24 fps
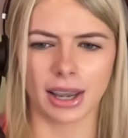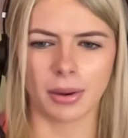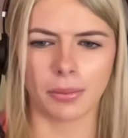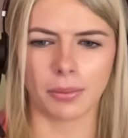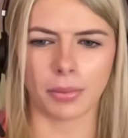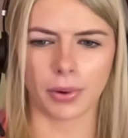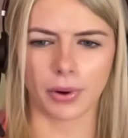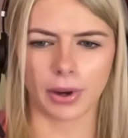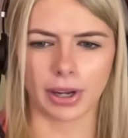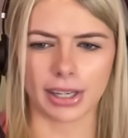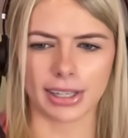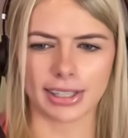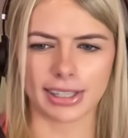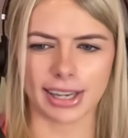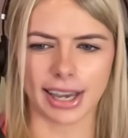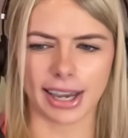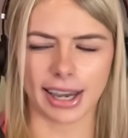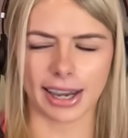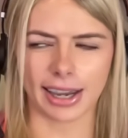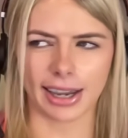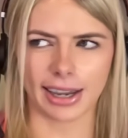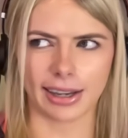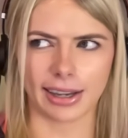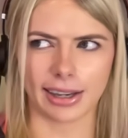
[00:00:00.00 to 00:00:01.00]
behind
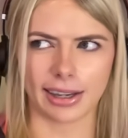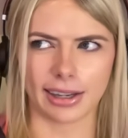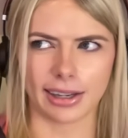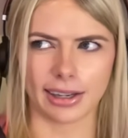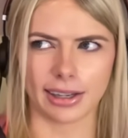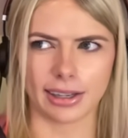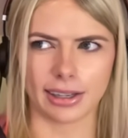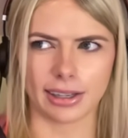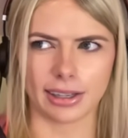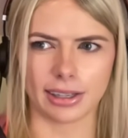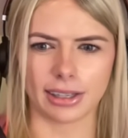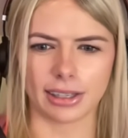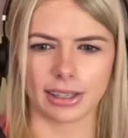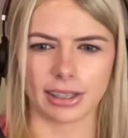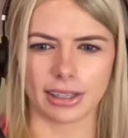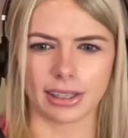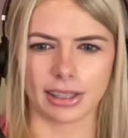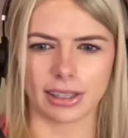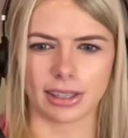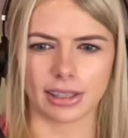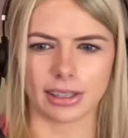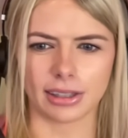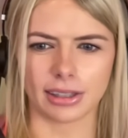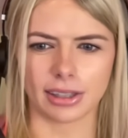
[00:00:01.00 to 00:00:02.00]

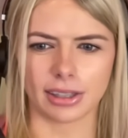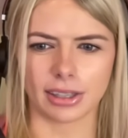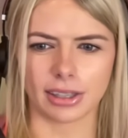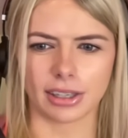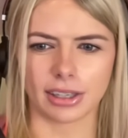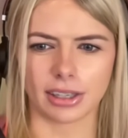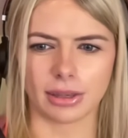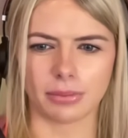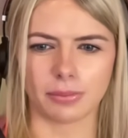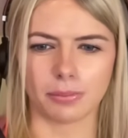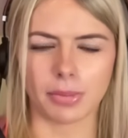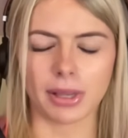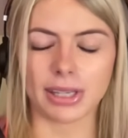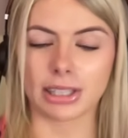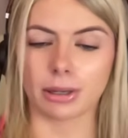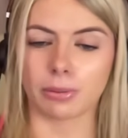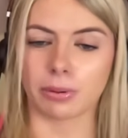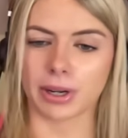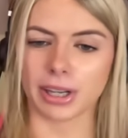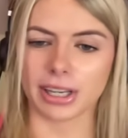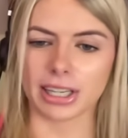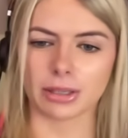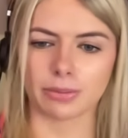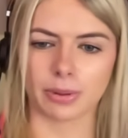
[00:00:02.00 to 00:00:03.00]
the
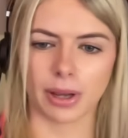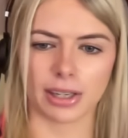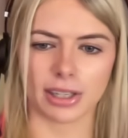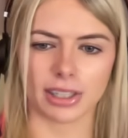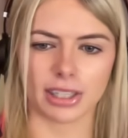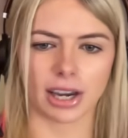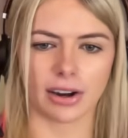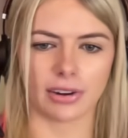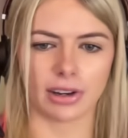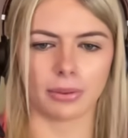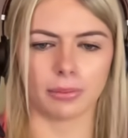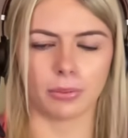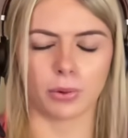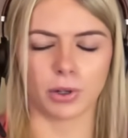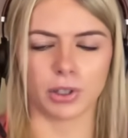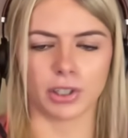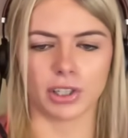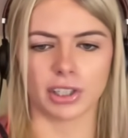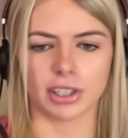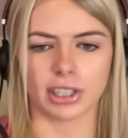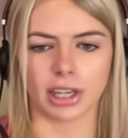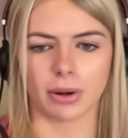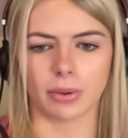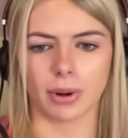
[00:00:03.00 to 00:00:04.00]
Mr. Policeman, in
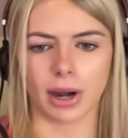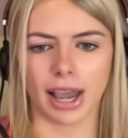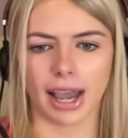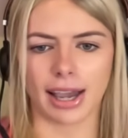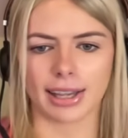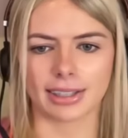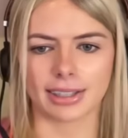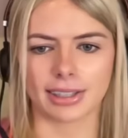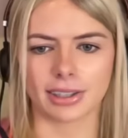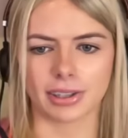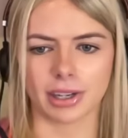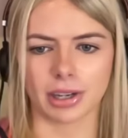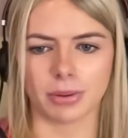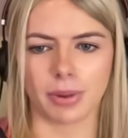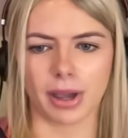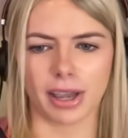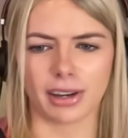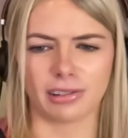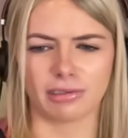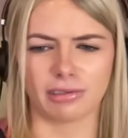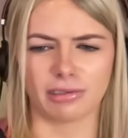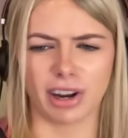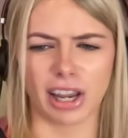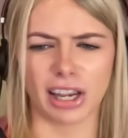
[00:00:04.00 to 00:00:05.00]
Punchestown last time,
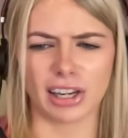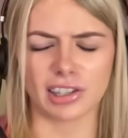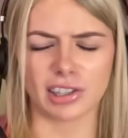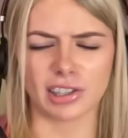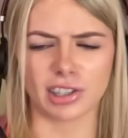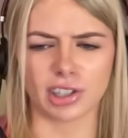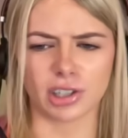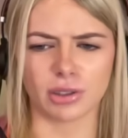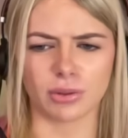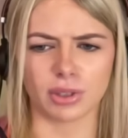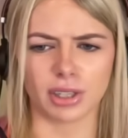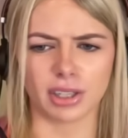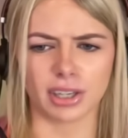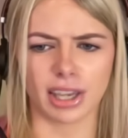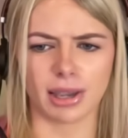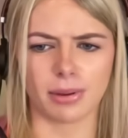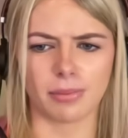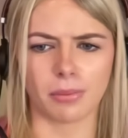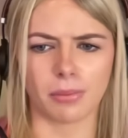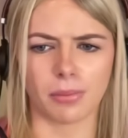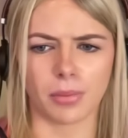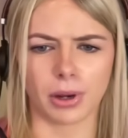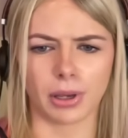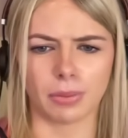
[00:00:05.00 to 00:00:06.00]
and Rachel choosing
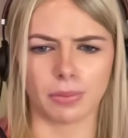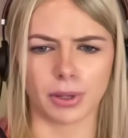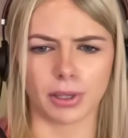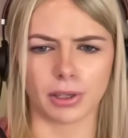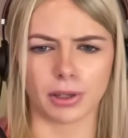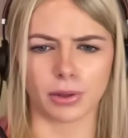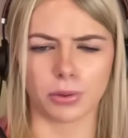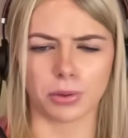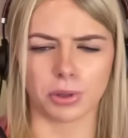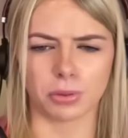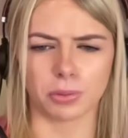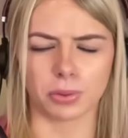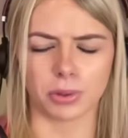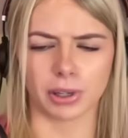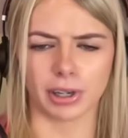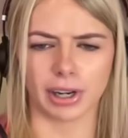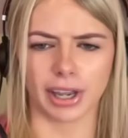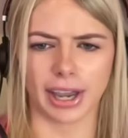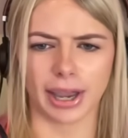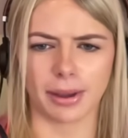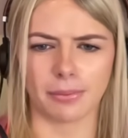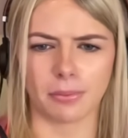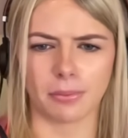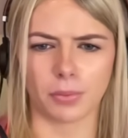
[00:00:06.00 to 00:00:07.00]
him might be
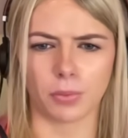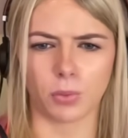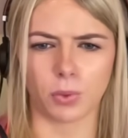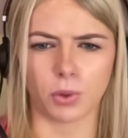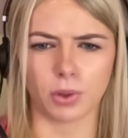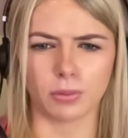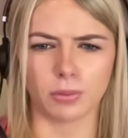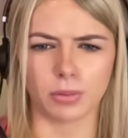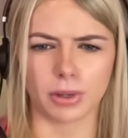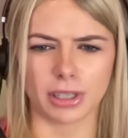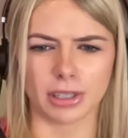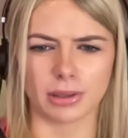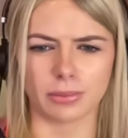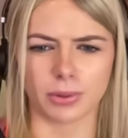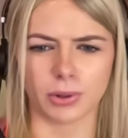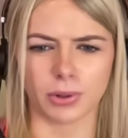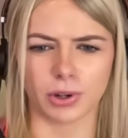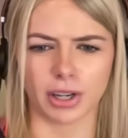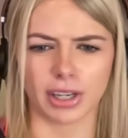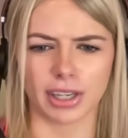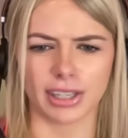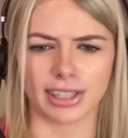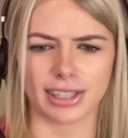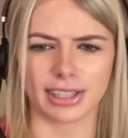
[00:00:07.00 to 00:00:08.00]
notable. Wouldn't be
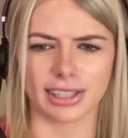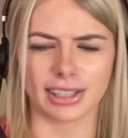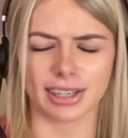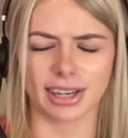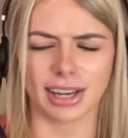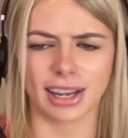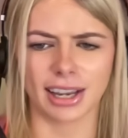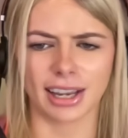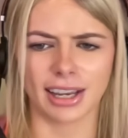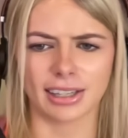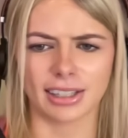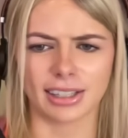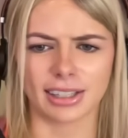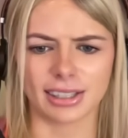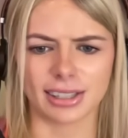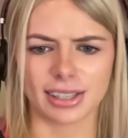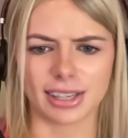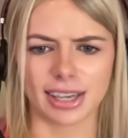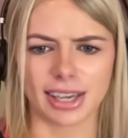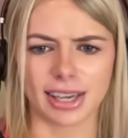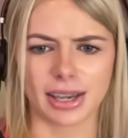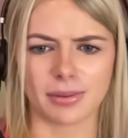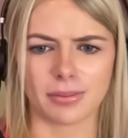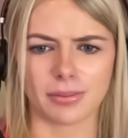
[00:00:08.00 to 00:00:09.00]
surprised to
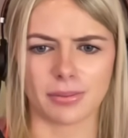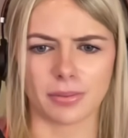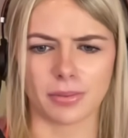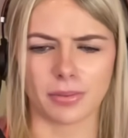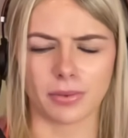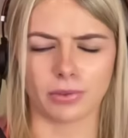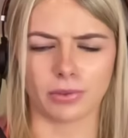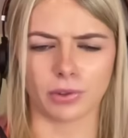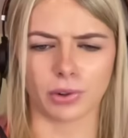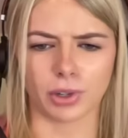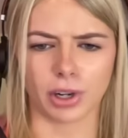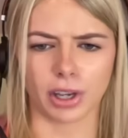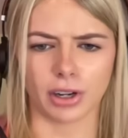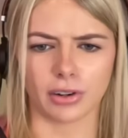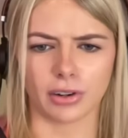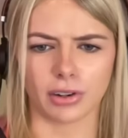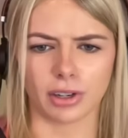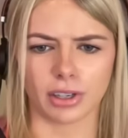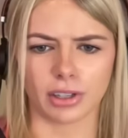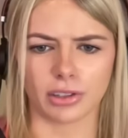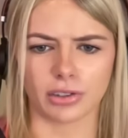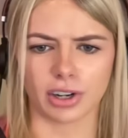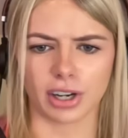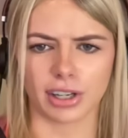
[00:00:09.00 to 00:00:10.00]
see him run a
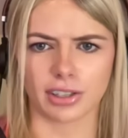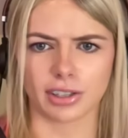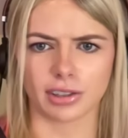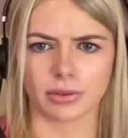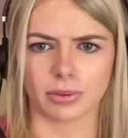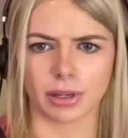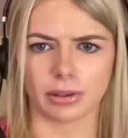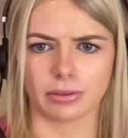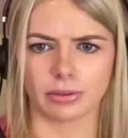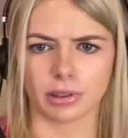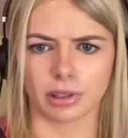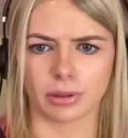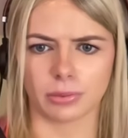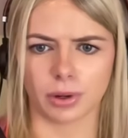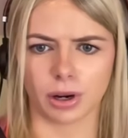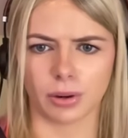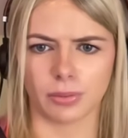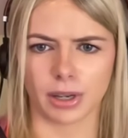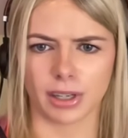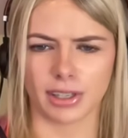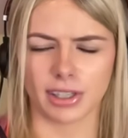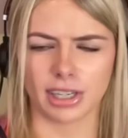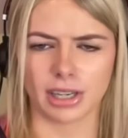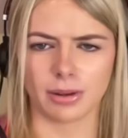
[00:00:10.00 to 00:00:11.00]
nice race as well for the
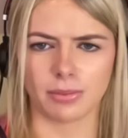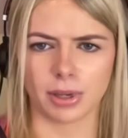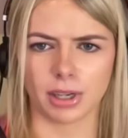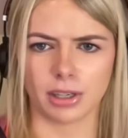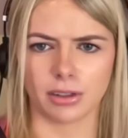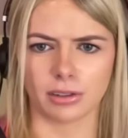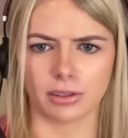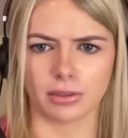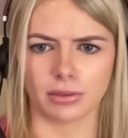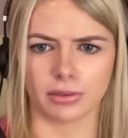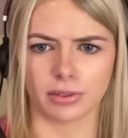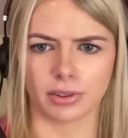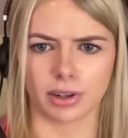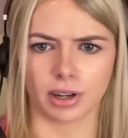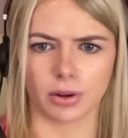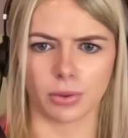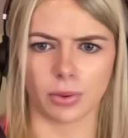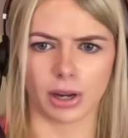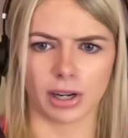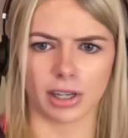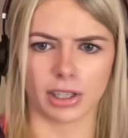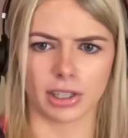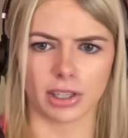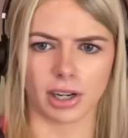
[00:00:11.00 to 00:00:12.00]
Bromhead team. He does very
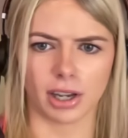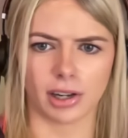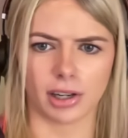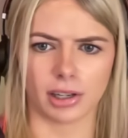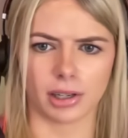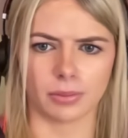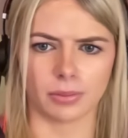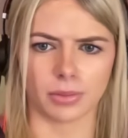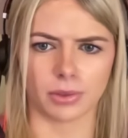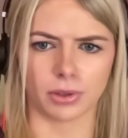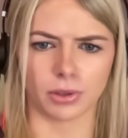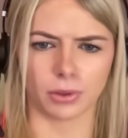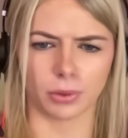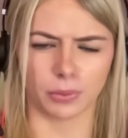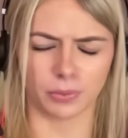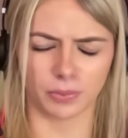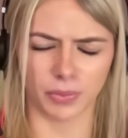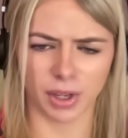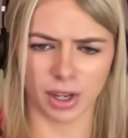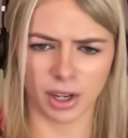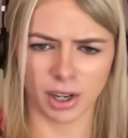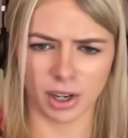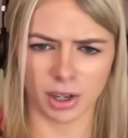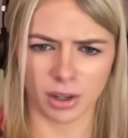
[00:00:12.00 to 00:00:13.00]
well at Cheltenham. So
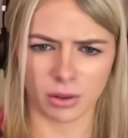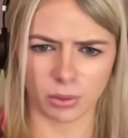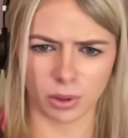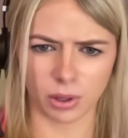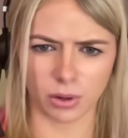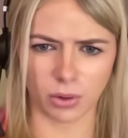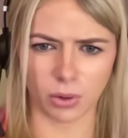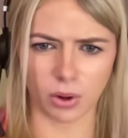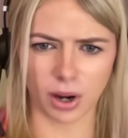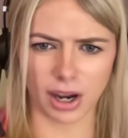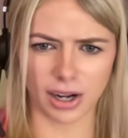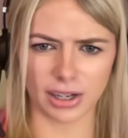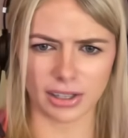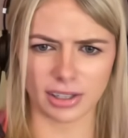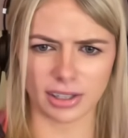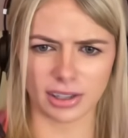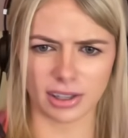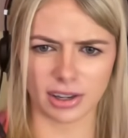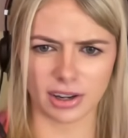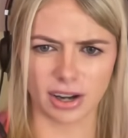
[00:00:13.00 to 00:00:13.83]
we'll go on to the